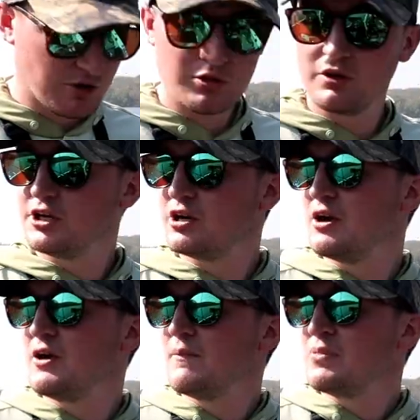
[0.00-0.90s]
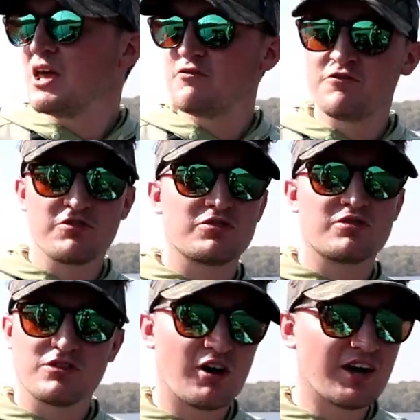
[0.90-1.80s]
it earlier. I
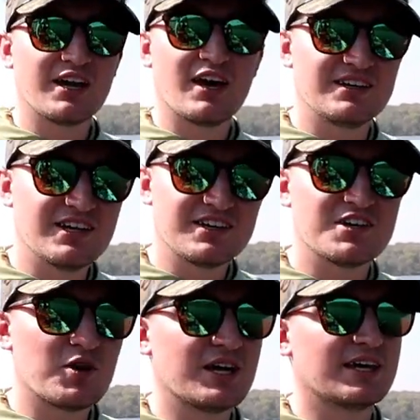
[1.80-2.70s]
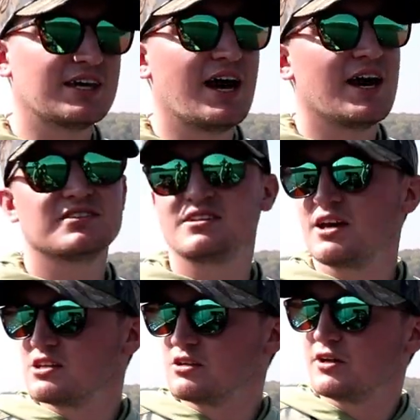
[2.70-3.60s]
thought I got nicked out in that cast. I
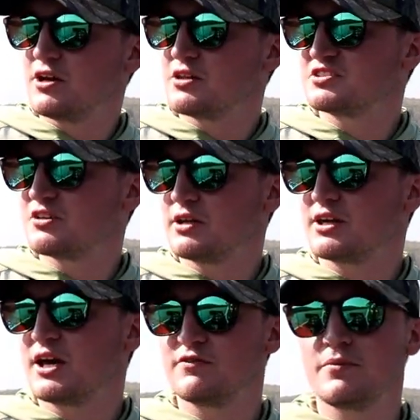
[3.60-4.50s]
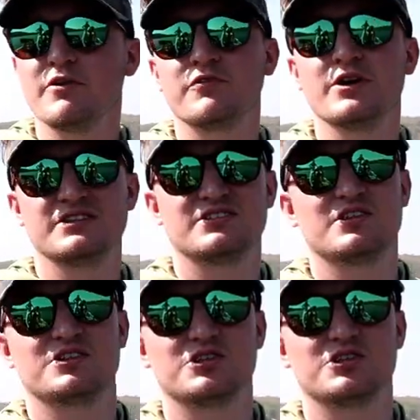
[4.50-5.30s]
had the glare of the sun kind of in my face, and then